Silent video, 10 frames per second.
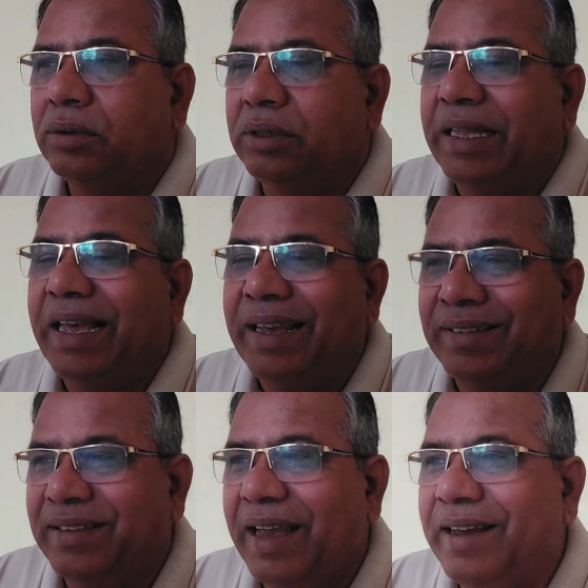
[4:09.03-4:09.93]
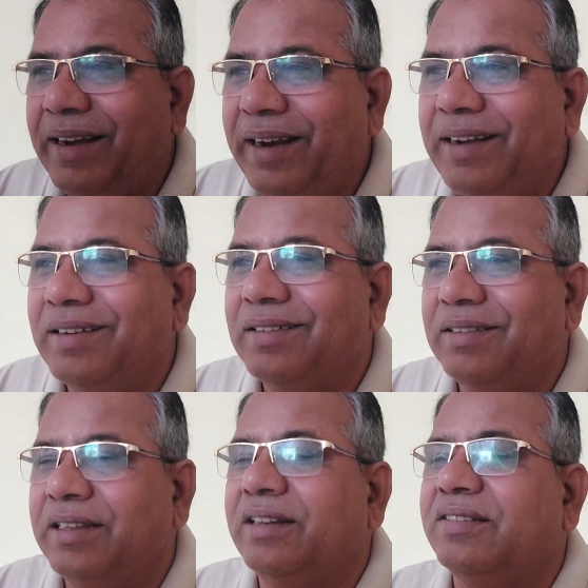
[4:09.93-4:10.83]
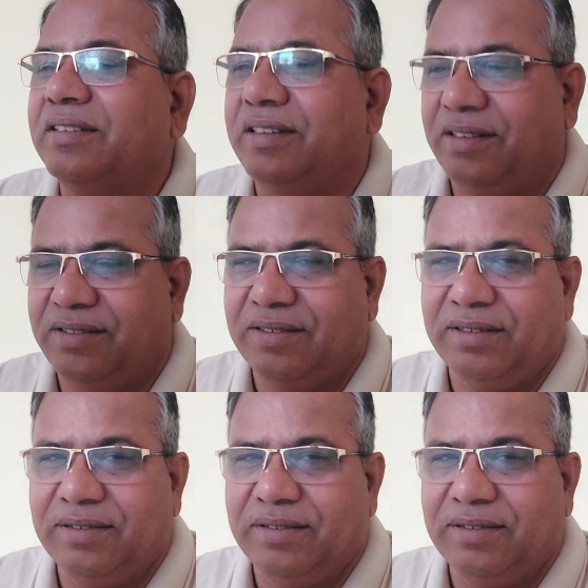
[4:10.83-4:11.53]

they exaggerate their skills.